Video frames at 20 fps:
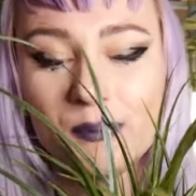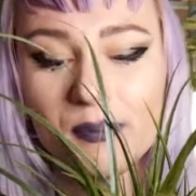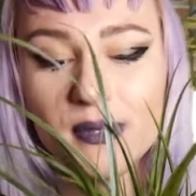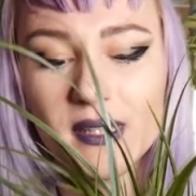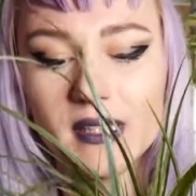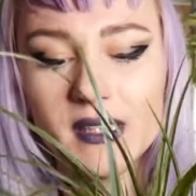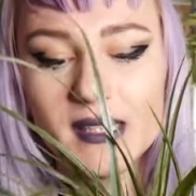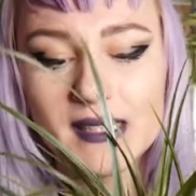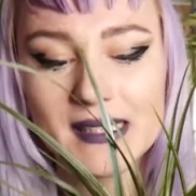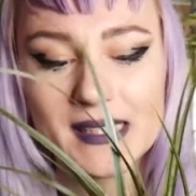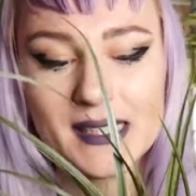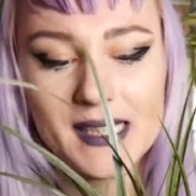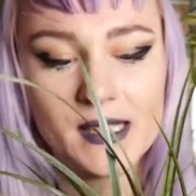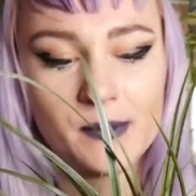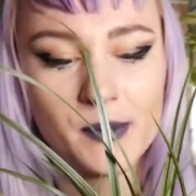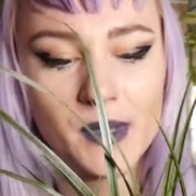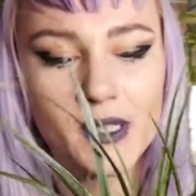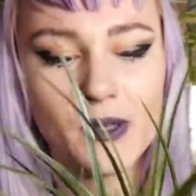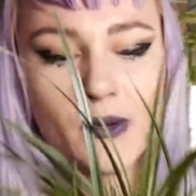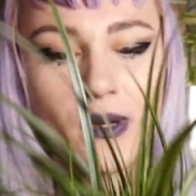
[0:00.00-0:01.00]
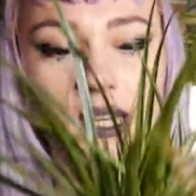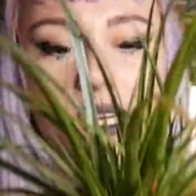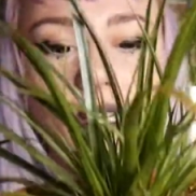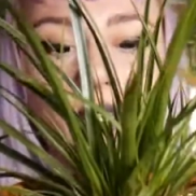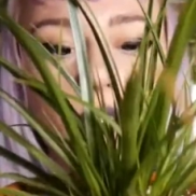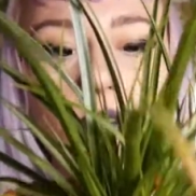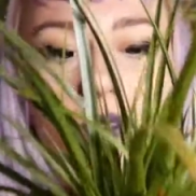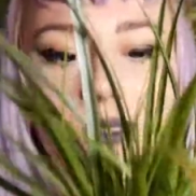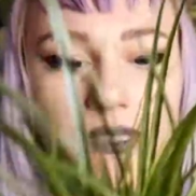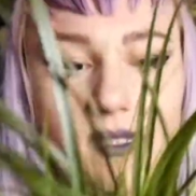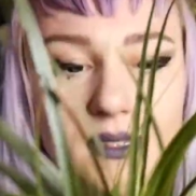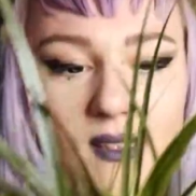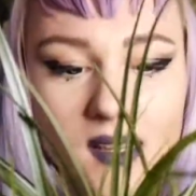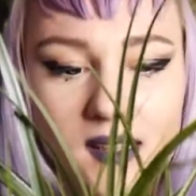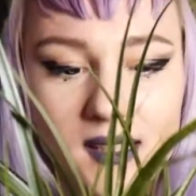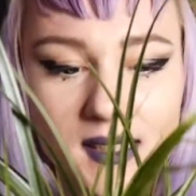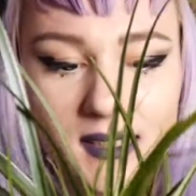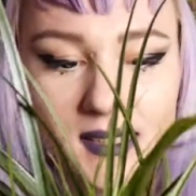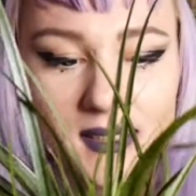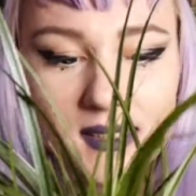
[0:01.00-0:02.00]
please let me know. And I know it's not
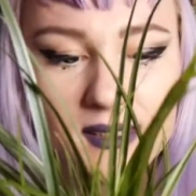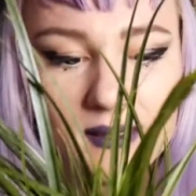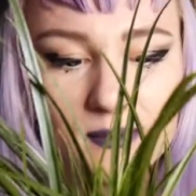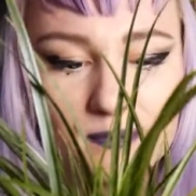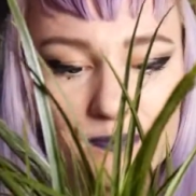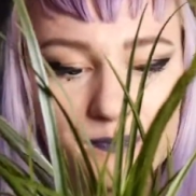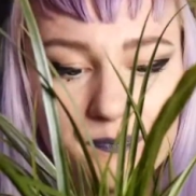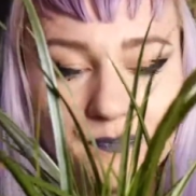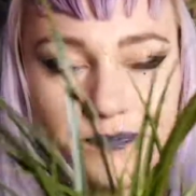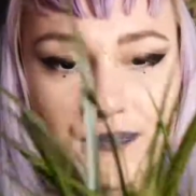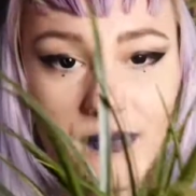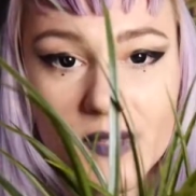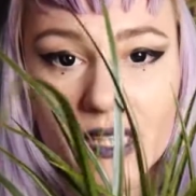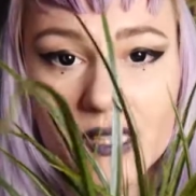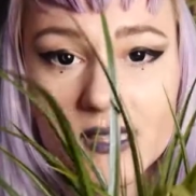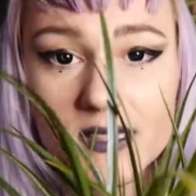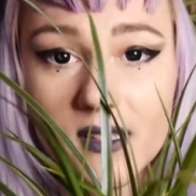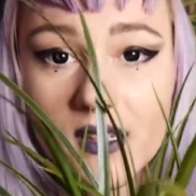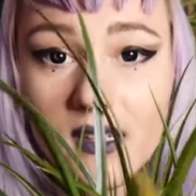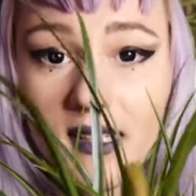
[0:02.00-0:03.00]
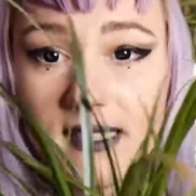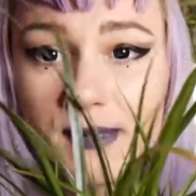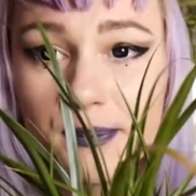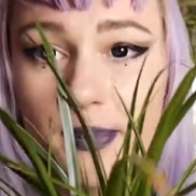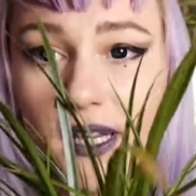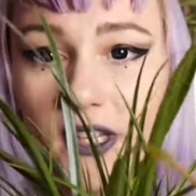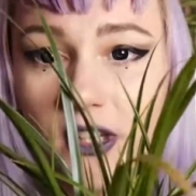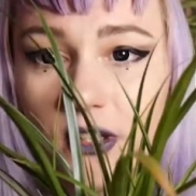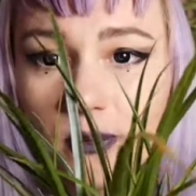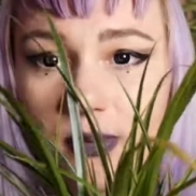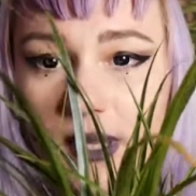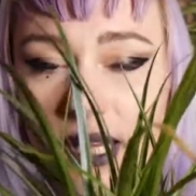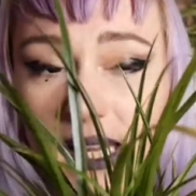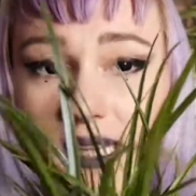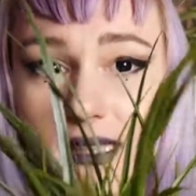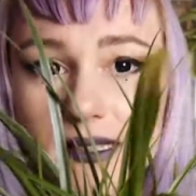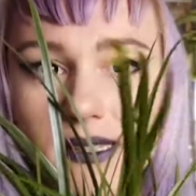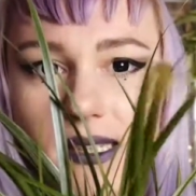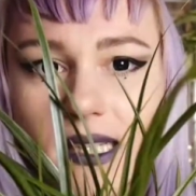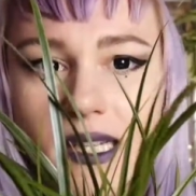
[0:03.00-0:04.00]
a spider
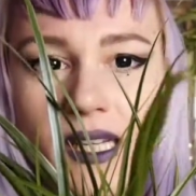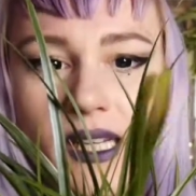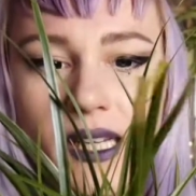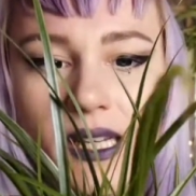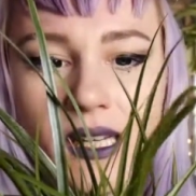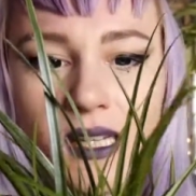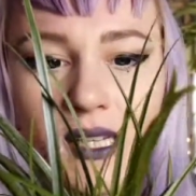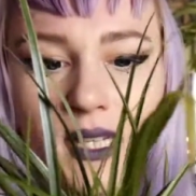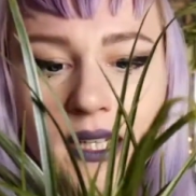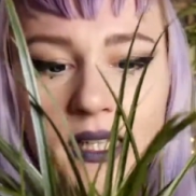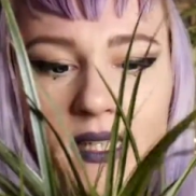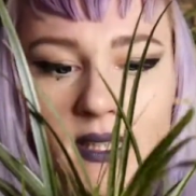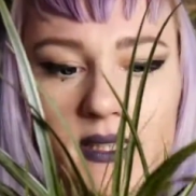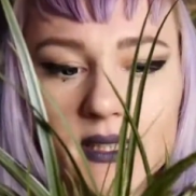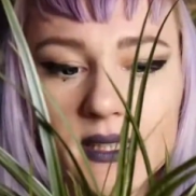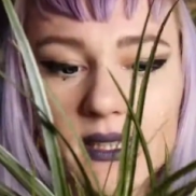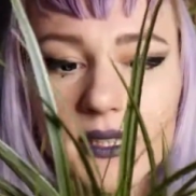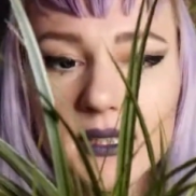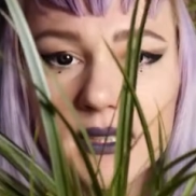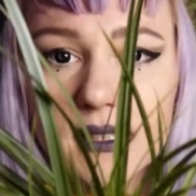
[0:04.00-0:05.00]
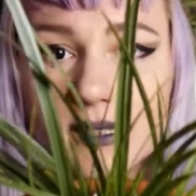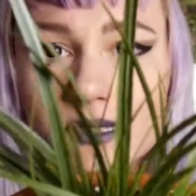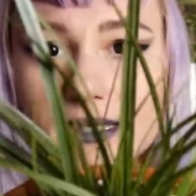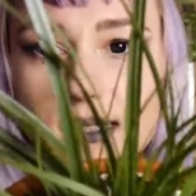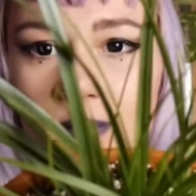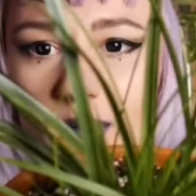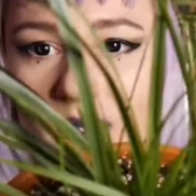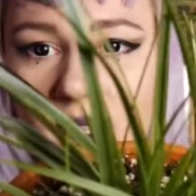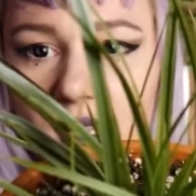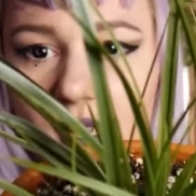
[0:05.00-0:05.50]
plant. It's something